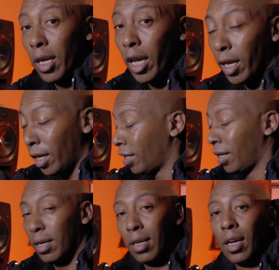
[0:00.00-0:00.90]
It,
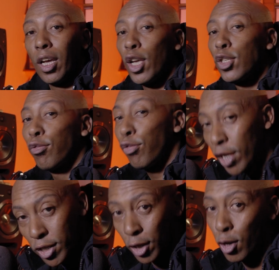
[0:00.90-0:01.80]
it's
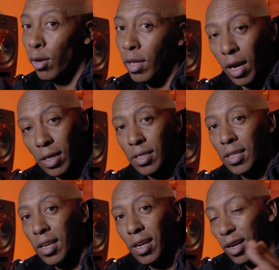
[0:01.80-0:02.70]
freezing cold, guys.
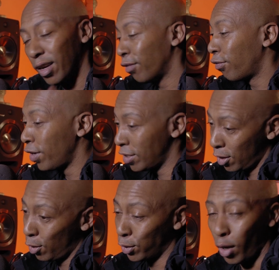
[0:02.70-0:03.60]
Freezing
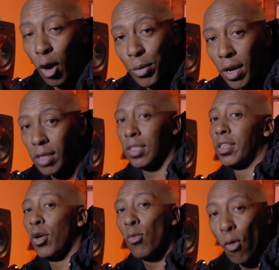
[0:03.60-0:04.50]
cold. So I hope you guys are
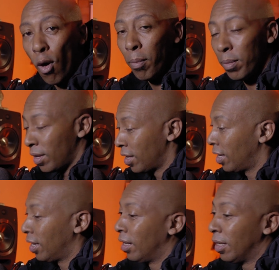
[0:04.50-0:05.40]
staying warm.
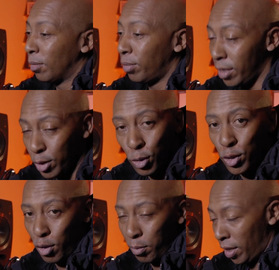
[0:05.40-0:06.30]
Please do
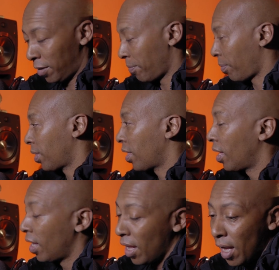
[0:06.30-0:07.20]
so, man.
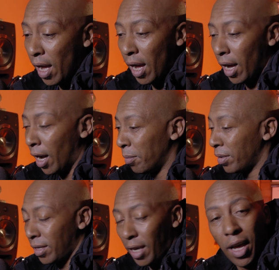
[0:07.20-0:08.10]

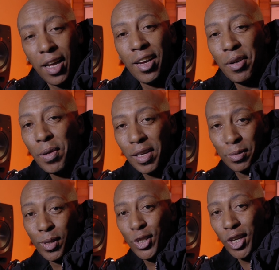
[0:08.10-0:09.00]
Yeah. Welcome
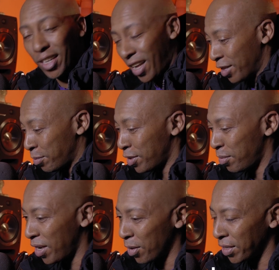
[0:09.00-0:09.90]
to the channel, guys. Busy
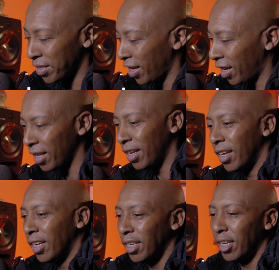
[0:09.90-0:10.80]
bee here once again.
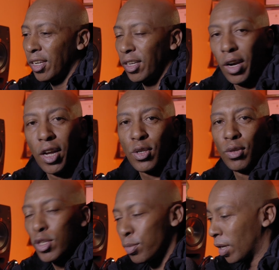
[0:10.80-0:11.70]
All right. So
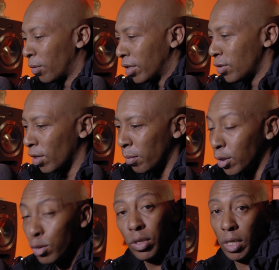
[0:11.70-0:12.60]
this week I want to talk about
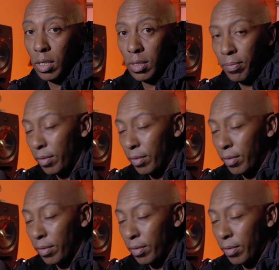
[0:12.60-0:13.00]
two things.